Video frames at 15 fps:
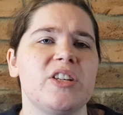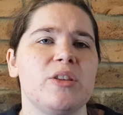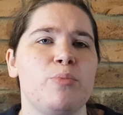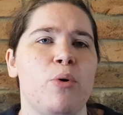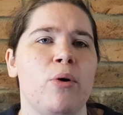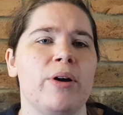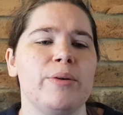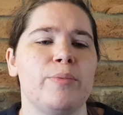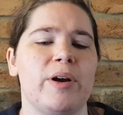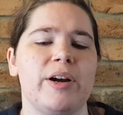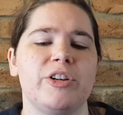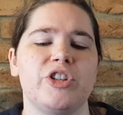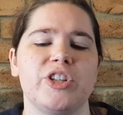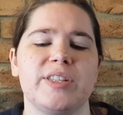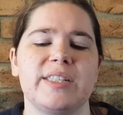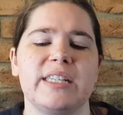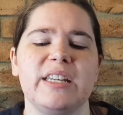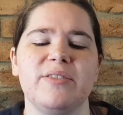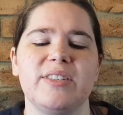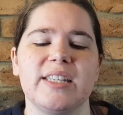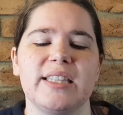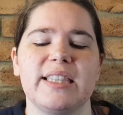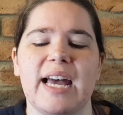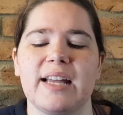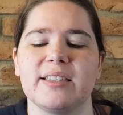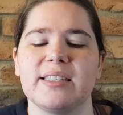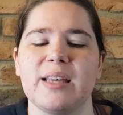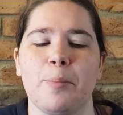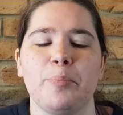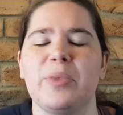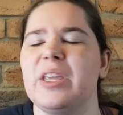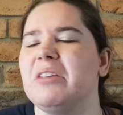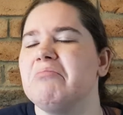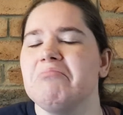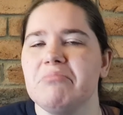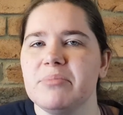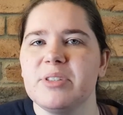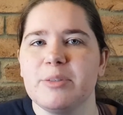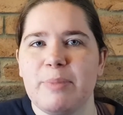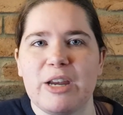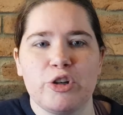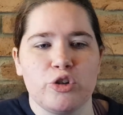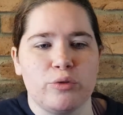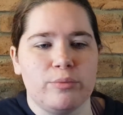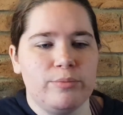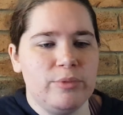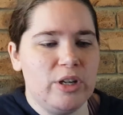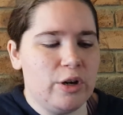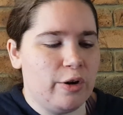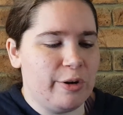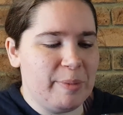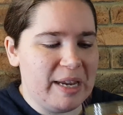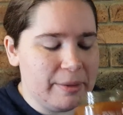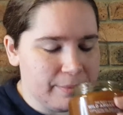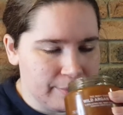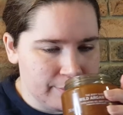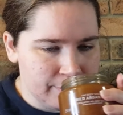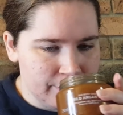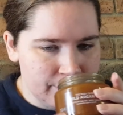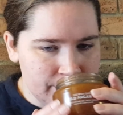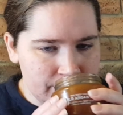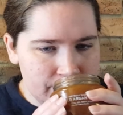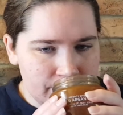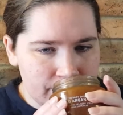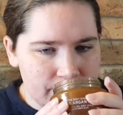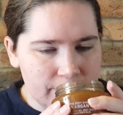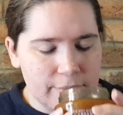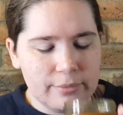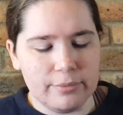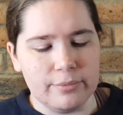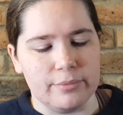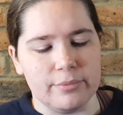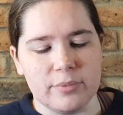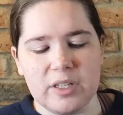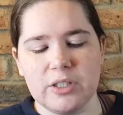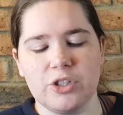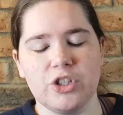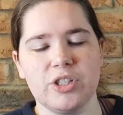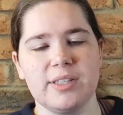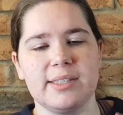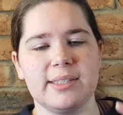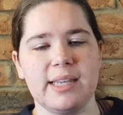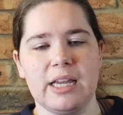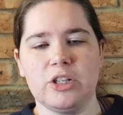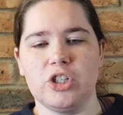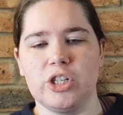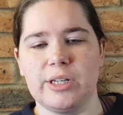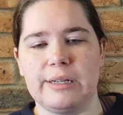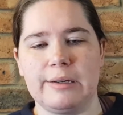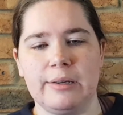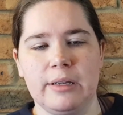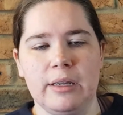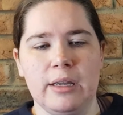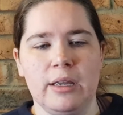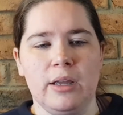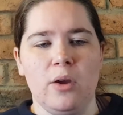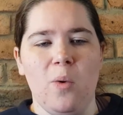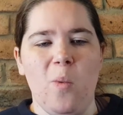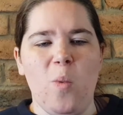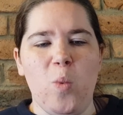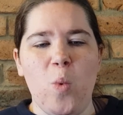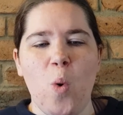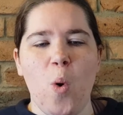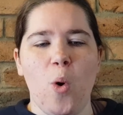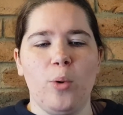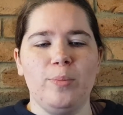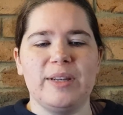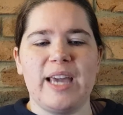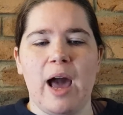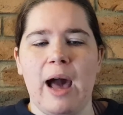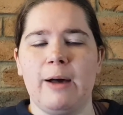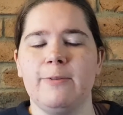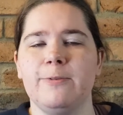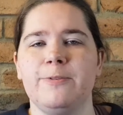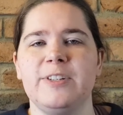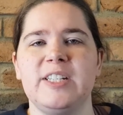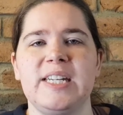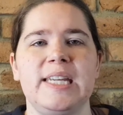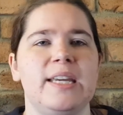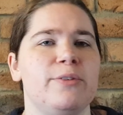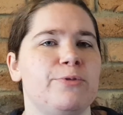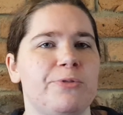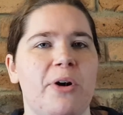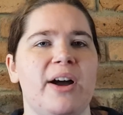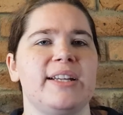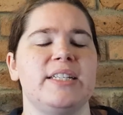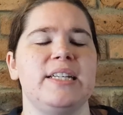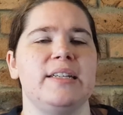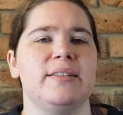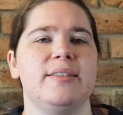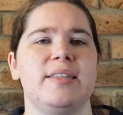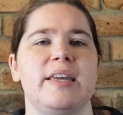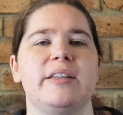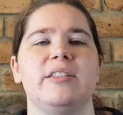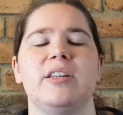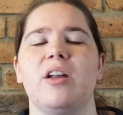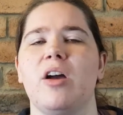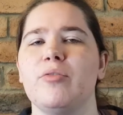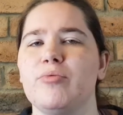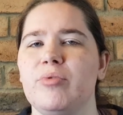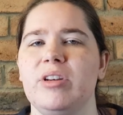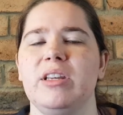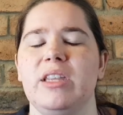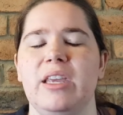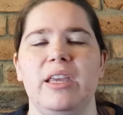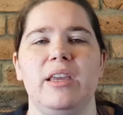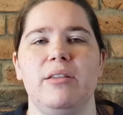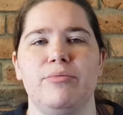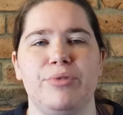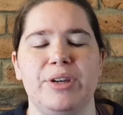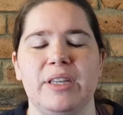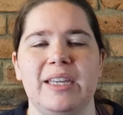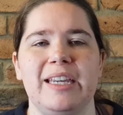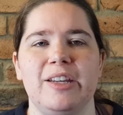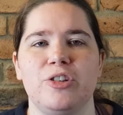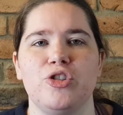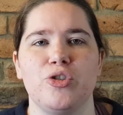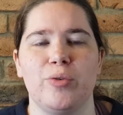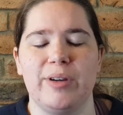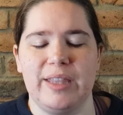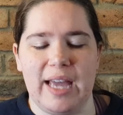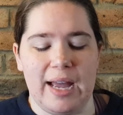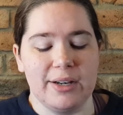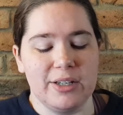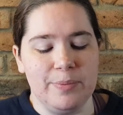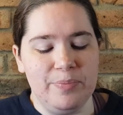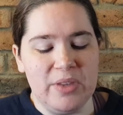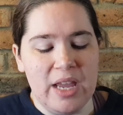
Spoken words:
to the point where it just gives it that something special. You know what I mean? It's just such a warm, comforting, inviting scent. And I really, really enjoy that.